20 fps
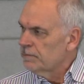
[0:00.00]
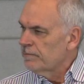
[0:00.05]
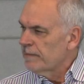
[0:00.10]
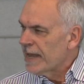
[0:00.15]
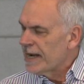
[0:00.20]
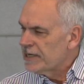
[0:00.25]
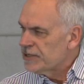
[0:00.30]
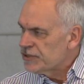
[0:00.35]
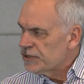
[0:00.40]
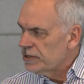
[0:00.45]

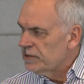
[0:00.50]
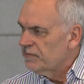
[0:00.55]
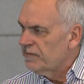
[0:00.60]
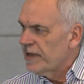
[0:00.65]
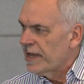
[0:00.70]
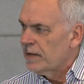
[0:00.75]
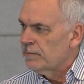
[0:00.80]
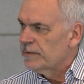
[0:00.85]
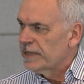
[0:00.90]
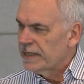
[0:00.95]
managing a
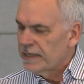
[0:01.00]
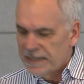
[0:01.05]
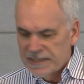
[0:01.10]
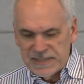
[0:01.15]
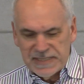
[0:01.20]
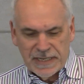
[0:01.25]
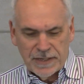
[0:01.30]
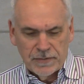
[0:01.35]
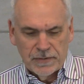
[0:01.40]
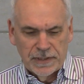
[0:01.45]
family, et
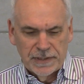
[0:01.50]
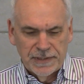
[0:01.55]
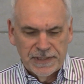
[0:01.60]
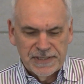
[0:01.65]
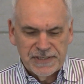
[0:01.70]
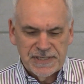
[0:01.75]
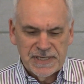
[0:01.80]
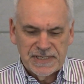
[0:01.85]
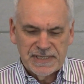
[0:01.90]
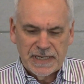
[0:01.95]
cetera, in
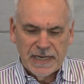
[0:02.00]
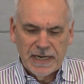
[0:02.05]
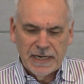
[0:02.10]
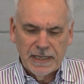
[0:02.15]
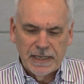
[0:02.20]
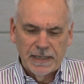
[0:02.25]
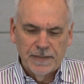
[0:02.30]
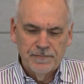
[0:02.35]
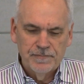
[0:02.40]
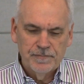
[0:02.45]
this
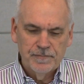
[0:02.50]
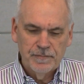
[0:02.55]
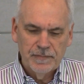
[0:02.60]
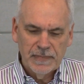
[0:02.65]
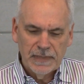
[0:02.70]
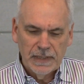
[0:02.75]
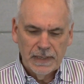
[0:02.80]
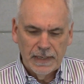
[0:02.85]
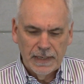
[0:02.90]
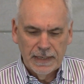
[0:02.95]
society.
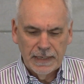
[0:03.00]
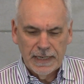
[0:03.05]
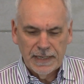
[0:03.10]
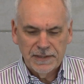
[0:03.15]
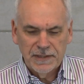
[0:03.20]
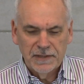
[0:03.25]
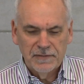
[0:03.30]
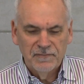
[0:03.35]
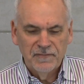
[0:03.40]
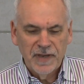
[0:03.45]
And
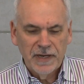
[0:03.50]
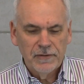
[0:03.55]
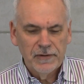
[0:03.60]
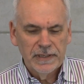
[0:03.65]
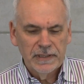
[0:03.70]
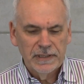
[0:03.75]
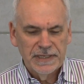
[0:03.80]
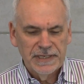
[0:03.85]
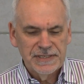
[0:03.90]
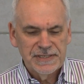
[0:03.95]
at the very
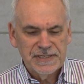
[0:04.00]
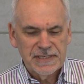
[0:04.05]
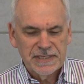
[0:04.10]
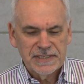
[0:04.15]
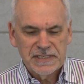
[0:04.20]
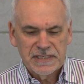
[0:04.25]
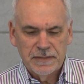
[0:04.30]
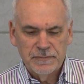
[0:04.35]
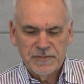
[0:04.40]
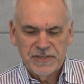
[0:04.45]
least,
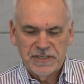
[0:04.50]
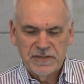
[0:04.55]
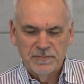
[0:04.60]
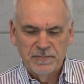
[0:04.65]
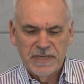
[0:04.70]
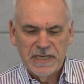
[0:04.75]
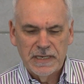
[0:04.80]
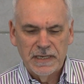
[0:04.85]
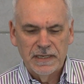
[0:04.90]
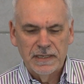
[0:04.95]
it seems to
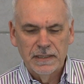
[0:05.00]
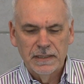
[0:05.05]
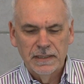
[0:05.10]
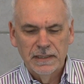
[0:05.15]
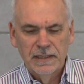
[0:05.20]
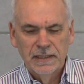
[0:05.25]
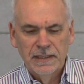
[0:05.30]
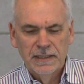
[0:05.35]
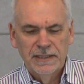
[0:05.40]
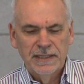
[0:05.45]
me
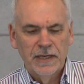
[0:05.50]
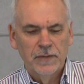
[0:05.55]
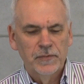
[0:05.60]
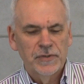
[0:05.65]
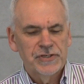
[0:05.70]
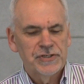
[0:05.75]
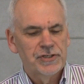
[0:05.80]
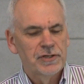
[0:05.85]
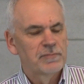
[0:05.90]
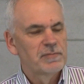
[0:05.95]
that we
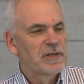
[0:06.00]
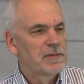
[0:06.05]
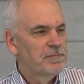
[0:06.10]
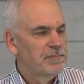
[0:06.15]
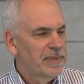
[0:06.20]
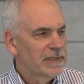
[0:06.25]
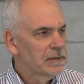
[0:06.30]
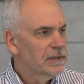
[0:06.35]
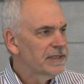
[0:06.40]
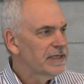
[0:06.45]
should be
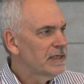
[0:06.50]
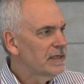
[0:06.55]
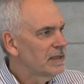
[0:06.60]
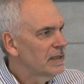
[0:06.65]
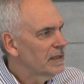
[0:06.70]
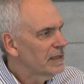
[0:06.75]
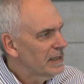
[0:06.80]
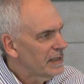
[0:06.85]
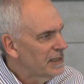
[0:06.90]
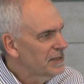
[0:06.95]
building
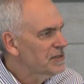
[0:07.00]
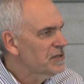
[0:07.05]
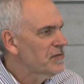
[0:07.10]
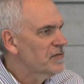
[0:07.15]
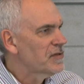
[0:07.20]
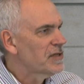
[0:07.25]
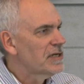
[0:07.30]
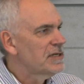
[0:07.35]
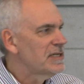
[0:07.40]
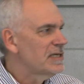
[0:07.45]
into
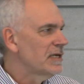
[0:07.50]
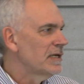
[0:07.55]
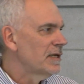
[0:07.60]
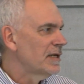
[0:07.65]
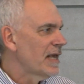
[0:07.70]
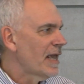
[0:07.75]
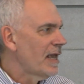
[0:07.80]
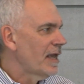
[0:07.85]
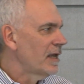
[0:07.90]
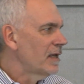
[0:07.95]
the
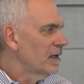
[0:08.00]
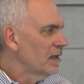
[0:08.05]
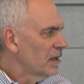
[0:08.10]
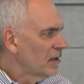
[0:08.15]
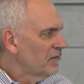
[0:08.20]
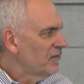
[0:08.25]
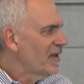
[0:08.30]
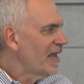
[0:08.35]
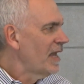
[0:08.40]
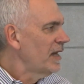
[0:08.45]
DNA
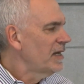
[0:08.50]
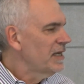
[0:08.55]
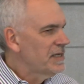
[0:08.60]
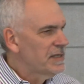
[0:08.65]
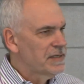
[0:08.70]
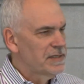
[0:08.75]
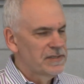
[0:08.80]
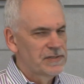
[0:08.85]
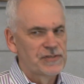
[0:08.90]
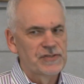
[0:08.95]
of
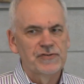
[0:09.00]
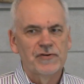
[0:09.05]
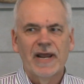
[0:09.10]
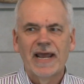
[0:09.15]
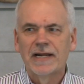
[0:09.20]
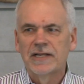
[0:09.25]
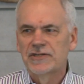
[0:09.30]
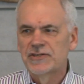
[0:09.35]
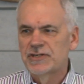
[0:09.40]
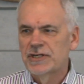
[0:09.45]
any
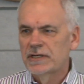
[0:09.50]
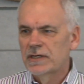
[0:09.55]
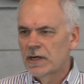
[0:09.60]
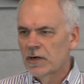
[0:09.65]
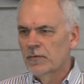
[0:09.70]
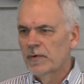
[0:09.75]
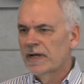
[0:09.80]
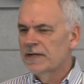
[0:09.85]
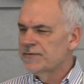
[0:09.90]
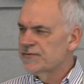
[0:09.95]
strategy
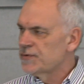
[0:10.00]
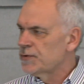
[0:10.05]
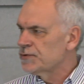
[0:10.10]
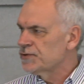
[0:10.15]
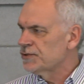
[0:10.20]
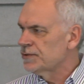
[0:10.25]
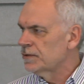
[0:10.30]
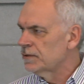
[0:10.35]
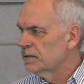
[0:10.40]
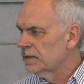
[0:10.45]
around
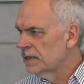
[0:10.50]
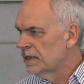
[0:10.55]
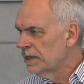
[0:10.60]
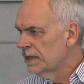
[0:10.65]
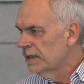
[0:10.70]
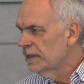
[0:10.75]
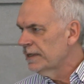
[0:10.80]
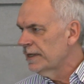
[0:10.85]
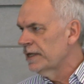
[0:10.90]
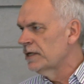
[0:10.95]
social
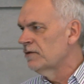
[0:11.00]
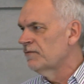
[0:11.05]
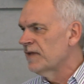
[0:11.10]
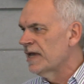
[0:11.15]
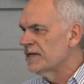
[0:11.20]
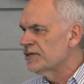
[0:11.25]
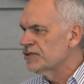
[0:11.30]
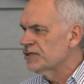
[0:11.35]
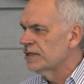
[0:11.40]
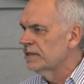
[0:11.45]

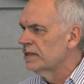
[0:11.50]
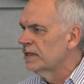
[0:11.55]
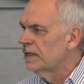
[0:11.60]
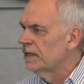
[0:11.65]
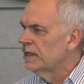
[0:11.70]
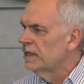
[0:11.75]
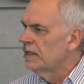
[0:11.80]
innovation